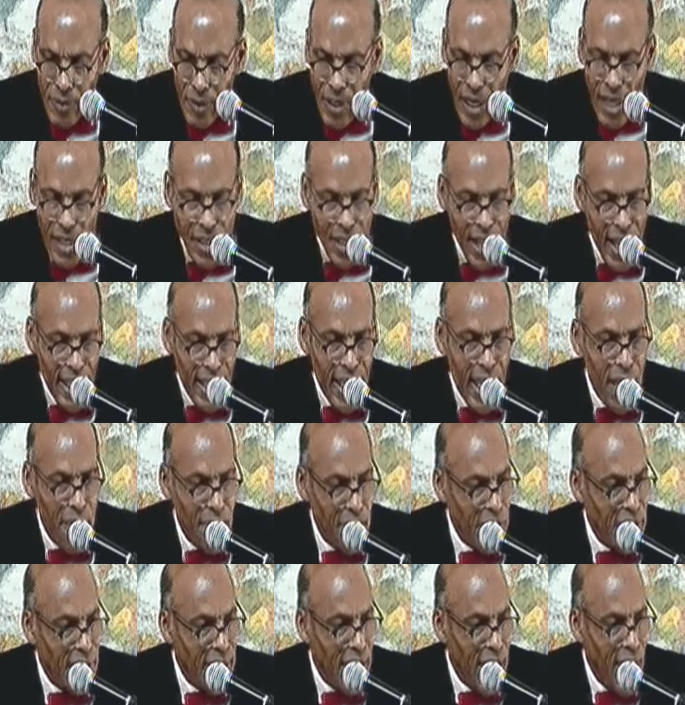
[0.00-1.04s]
As I came
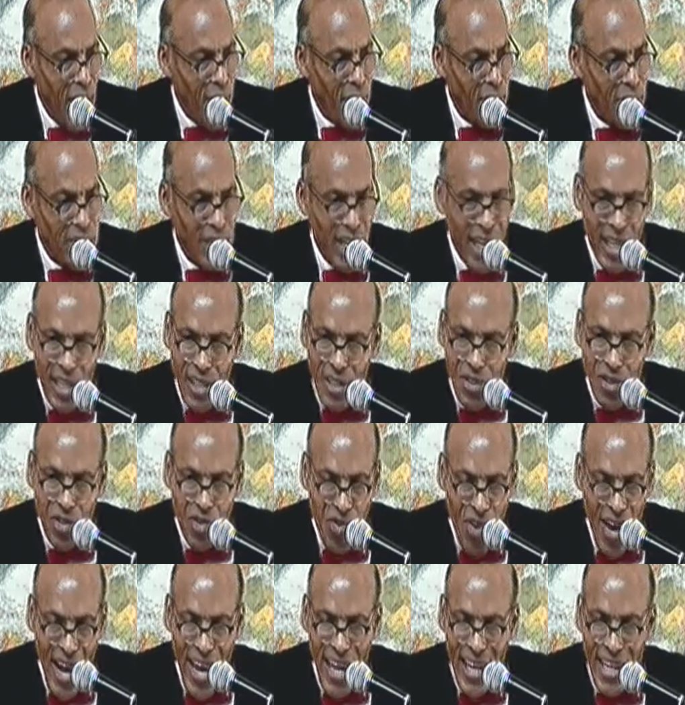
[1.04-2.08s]
today, I was like
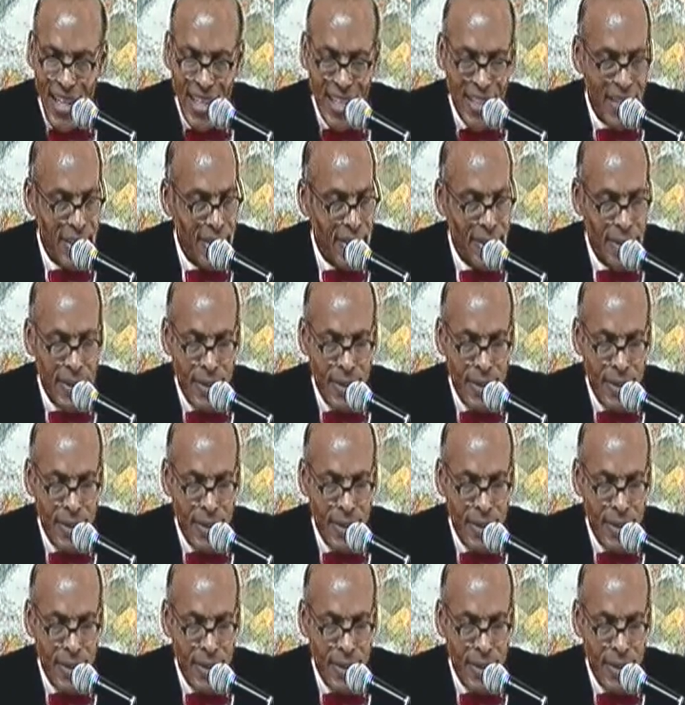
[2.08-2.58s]
dragging.